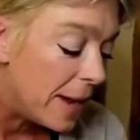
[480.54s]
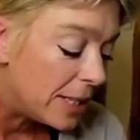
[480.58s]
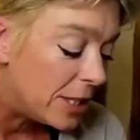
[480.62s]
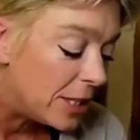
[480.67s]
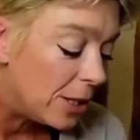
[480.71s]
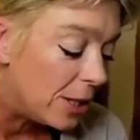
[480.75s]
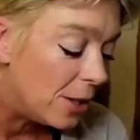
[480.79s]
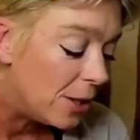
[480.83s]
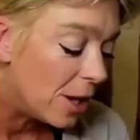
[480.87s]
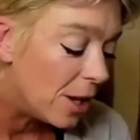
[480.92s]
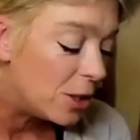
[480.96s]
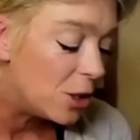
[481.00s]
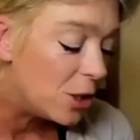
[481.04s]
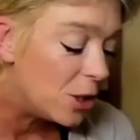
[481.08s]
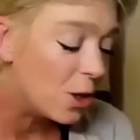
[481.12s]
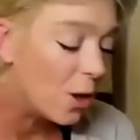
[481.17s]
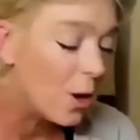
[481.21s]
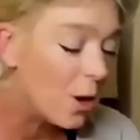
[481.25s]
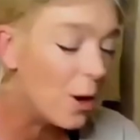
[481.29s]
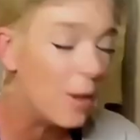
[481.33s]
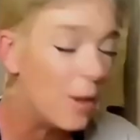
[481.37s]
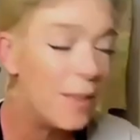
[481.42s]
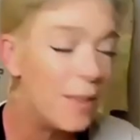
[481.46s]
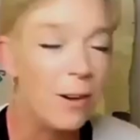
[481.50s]
actually not
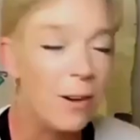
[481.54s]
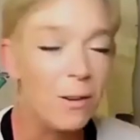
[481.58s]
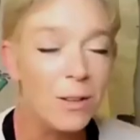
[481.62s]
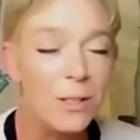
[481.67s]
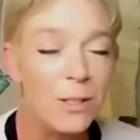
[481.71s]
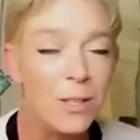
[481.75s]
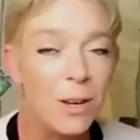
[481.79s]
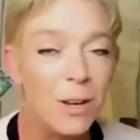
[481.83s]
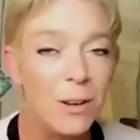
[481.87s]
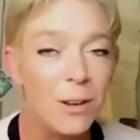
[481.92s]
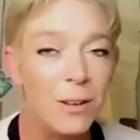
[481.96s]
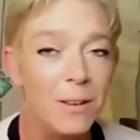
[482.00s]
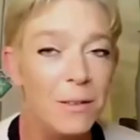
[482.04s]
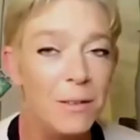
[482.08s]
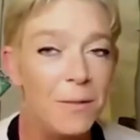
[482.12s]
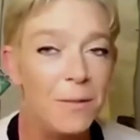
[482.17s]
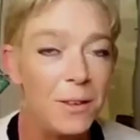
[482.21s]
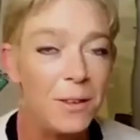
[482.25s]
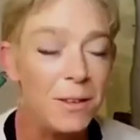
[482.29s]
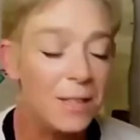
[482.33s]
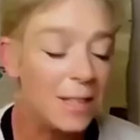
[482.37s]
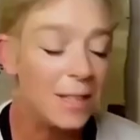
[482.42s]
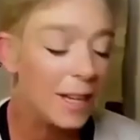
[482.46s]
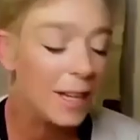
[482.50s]
sure. They're all so
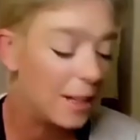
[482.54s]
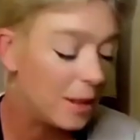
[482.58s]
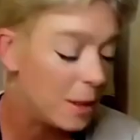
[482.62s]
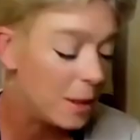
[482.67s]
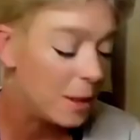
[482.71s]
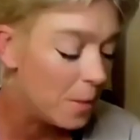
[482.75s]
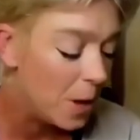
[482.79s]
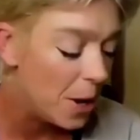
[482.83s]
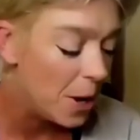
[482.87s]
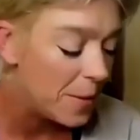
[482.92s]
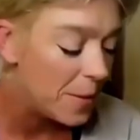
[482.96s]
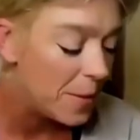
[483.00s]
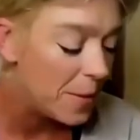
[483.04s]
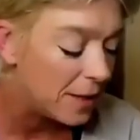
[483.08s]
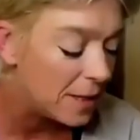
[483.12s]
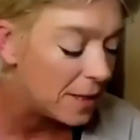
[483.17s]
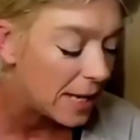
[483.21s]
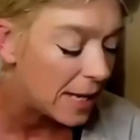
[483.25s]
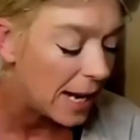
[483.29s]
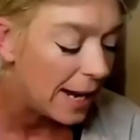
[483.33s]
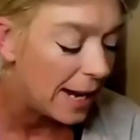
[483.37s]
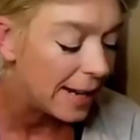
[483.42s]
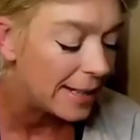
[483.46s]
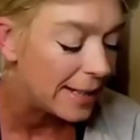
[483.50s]
confusing at the
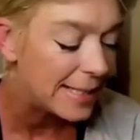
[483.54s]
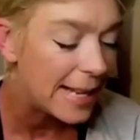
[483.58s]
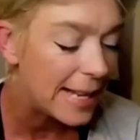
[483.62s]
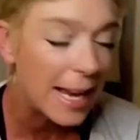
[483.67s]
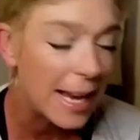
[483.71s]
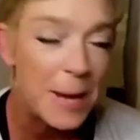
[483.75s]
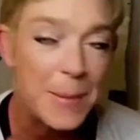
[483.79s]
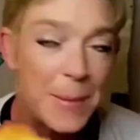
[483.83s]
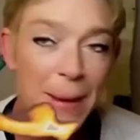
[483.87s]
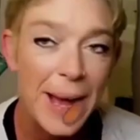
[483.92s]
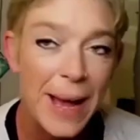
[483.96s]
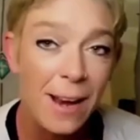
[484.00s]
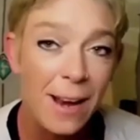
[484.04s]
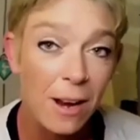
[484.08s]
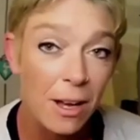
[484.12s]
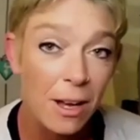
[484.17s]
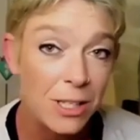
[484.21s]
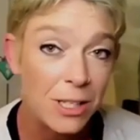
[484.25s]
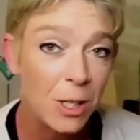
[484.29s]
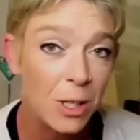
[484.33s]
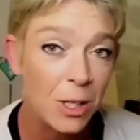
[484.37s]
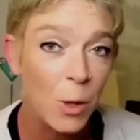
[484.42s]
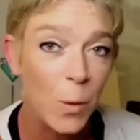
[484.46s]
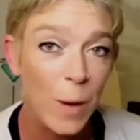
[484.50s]
moment. And it's like a
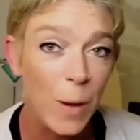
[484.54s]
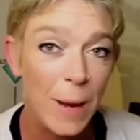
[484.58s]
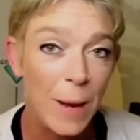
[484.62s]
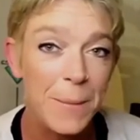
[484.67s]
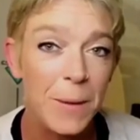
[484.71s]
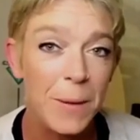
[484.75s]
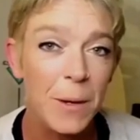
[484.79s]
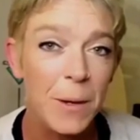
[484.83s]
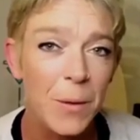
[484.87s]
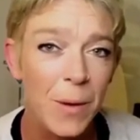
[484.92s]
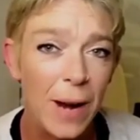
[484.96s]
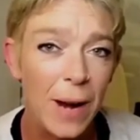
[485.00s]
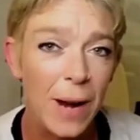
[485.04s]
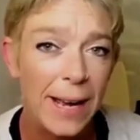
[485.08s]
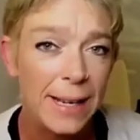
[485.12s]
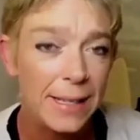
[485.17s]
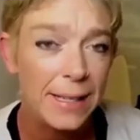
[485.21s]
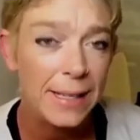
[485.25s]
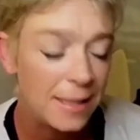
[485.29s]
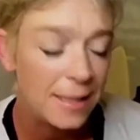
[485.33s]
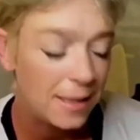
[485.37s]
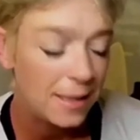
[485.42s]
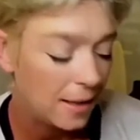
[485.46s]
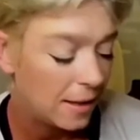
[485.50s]
biological weapon,
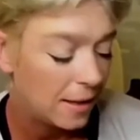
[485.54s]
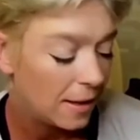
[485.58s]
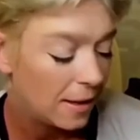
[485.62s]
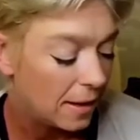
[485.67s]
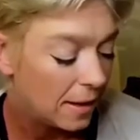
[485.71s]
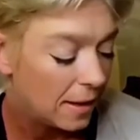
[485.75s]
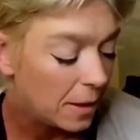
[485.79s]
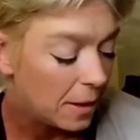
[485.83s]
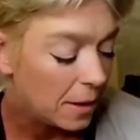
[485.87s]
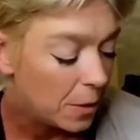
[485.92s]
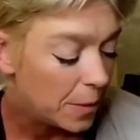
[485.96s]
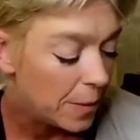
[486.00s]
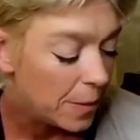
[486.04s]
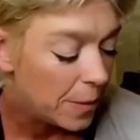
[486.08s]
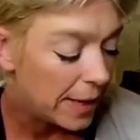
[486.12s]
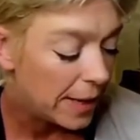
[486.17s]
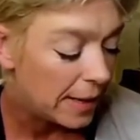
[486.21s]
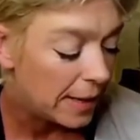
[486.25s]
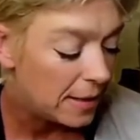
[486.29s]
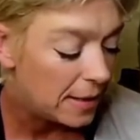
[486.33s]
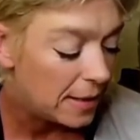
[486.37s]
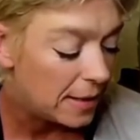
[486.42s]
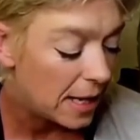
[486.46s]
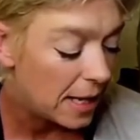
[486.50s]
right? Yeah, that one,
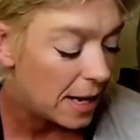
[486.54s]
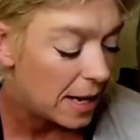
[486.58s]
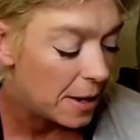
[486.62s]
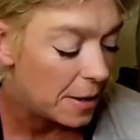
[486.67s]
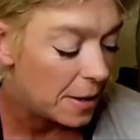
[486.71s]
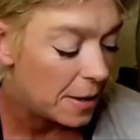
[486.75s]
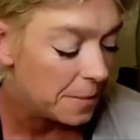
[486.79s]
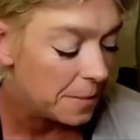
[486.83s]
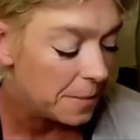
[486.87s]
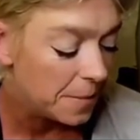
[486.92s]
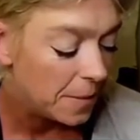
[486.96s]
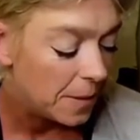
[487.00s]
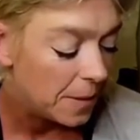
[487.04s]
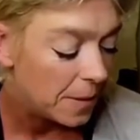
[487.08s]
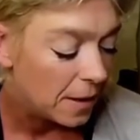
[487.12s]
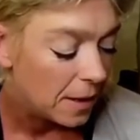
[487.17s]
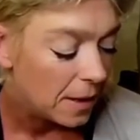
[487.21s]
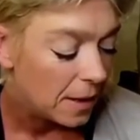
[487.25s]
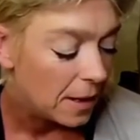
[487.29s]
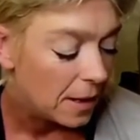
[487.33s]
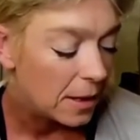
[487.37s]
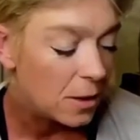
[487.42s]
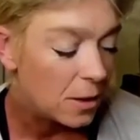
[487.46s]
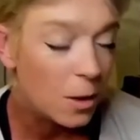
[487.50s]
yeah. But, um,
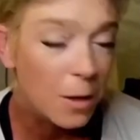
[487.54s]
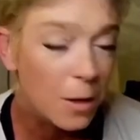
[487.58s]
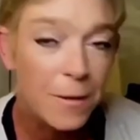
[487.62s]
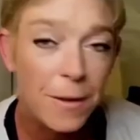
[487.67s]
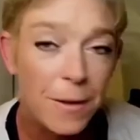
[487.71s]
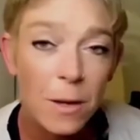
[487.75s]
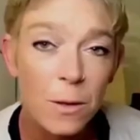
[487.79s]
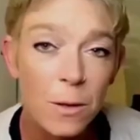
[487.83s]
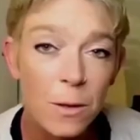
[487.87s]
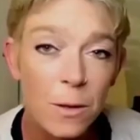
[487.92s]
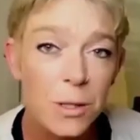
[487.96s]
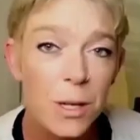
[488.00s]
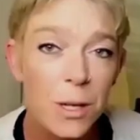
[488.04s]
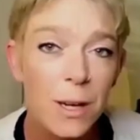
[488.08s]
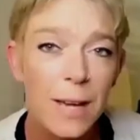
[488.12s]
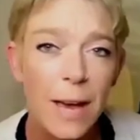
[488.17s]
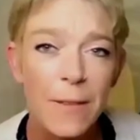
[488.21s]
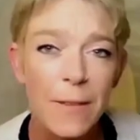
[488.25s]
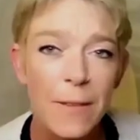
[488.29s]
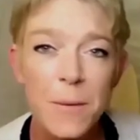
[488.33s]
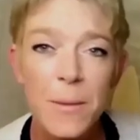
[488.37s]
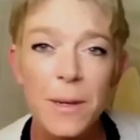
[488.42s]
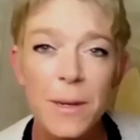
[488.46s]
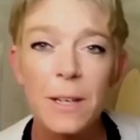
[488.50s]
it's also a
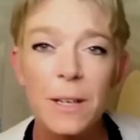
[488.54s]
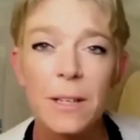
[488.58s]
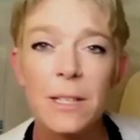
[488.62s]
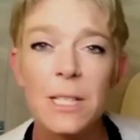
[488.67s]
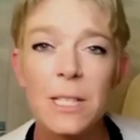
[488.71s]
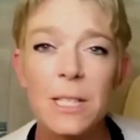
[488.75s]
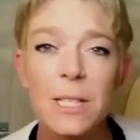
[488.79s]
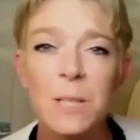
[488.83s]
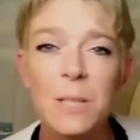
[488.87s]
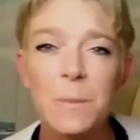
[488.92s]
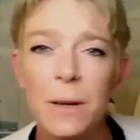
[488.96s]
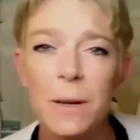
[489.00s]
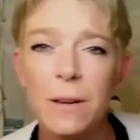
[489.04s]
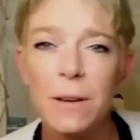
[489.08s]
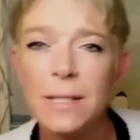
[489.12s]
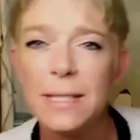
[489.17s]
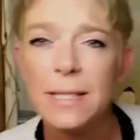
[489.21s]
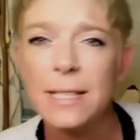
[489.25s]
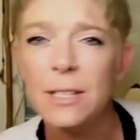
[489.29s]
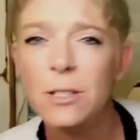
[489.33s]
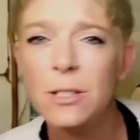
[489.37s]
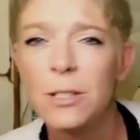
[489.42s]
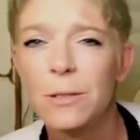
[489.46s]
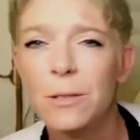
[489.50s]
government
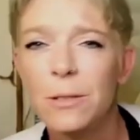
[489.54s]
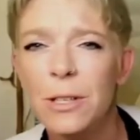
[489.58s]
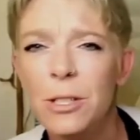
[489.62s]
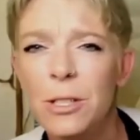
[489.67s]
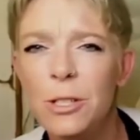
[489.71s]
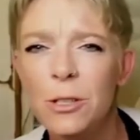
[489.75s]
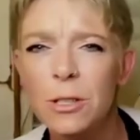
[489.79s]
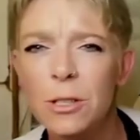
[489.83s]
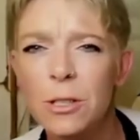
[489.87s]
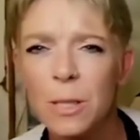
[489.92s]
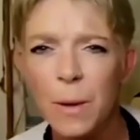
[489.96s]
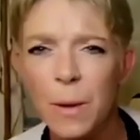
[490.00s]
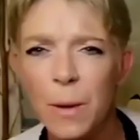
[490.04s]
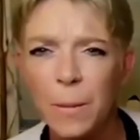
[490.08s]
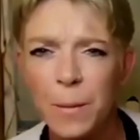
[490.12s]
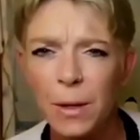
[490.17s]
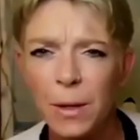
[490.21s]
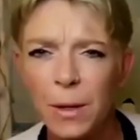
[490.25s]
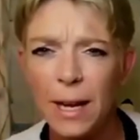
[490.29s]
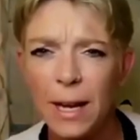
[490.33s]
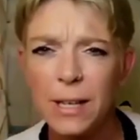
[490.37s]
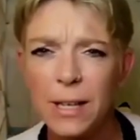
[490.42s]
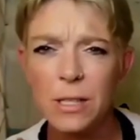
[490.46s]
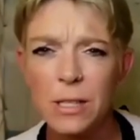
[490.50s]
conspiracy to reduce the
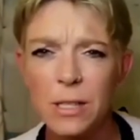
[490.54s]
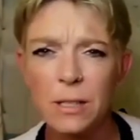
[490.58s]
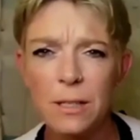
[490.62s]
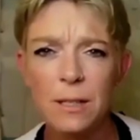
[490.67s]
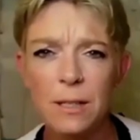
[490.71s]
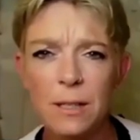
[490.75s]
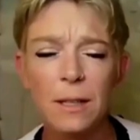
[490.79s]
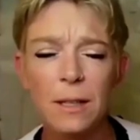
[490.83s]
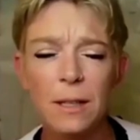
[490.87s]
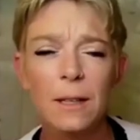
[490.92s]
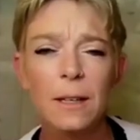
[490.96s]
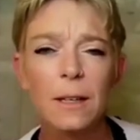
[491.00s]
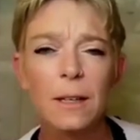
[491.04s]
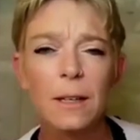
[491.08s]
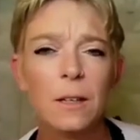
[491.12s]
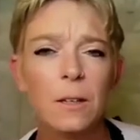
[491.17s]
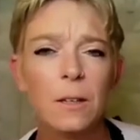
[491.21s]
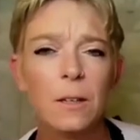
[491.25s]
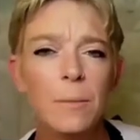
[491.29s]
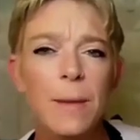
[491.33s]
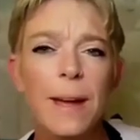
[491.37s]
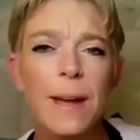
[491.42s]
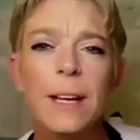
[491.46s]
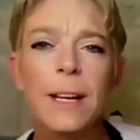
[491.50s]
population,
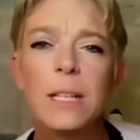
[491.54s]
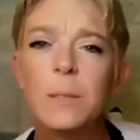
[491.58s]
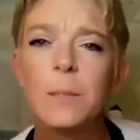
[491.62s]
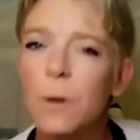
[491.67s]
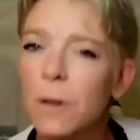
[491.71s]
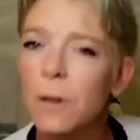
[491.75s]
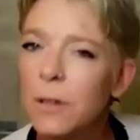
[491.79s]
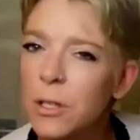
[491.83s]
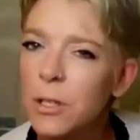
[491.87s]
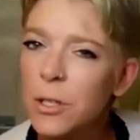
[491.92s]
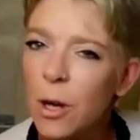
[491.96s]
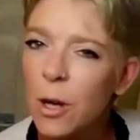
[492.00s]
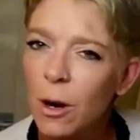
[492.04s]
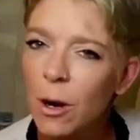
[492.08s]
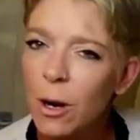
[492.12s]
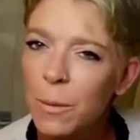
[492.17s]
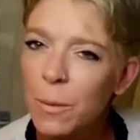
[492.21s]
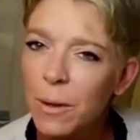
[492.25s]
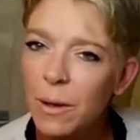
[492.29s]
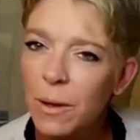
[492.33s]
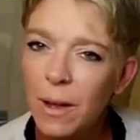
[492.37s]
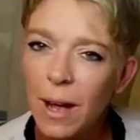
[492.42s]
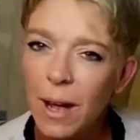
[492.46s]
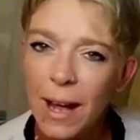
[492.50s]
make us more okay.
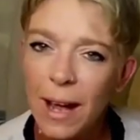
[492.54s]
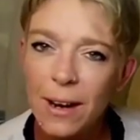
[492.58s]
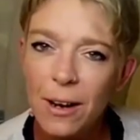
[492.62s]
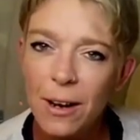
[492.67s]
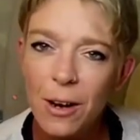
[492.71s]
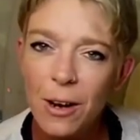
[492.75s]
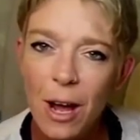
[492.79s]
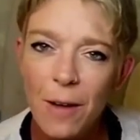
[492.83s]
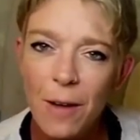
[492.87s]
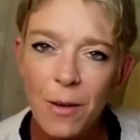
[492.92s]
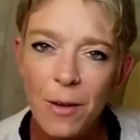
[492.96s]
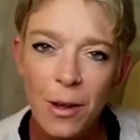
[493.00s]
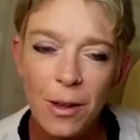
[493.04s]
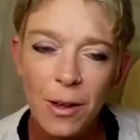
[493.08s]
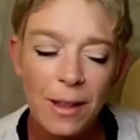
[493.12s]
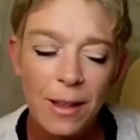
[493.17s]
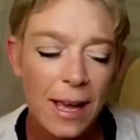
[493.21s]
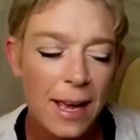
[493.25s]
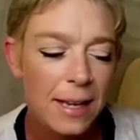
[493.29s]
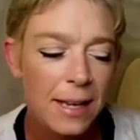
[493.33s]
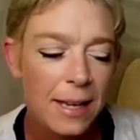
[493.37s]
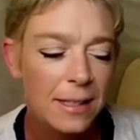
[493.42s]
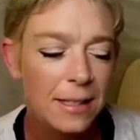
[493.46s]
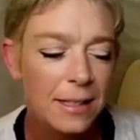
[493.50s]
controllable. I don't know how to do
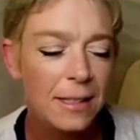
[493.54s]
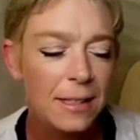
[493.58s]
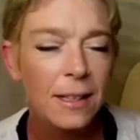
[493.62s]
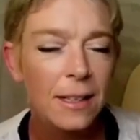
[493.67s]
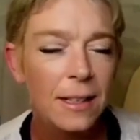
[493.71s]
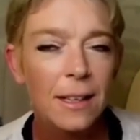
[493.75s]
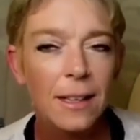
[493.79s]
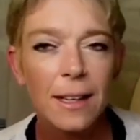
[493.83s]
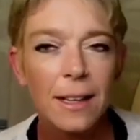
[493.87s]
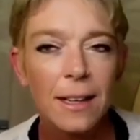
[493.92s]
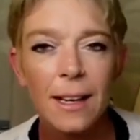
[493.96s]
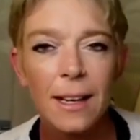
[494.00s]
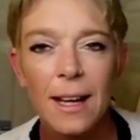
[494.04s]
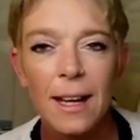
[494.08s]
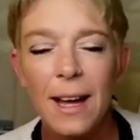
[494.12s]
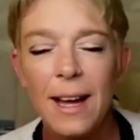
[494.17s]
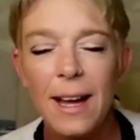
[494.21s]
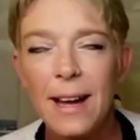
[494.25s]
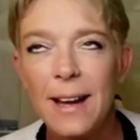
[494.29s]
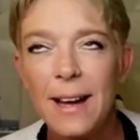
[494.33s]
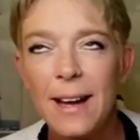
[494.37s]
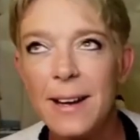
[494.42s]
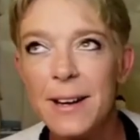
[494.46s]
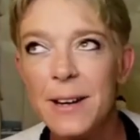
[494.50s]
that. Um,
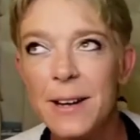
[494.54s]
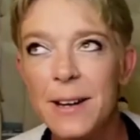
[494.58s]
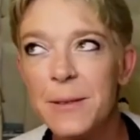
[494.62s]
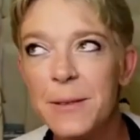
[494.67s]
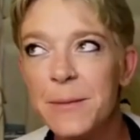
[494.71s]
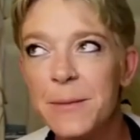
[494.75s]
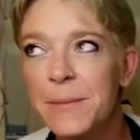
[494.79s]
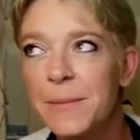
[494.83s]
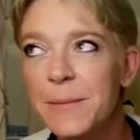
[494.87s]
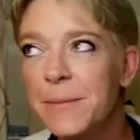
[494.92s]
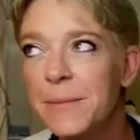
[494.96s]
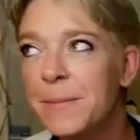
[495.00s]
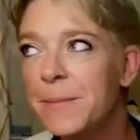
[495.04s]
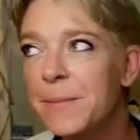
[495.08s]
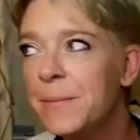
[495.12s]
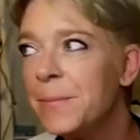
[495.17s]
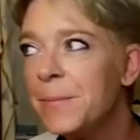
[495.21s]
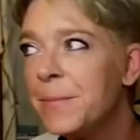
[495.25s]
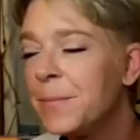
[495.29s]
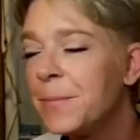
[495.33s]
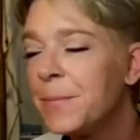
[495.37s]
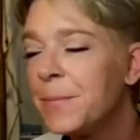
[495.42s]
Can I comment?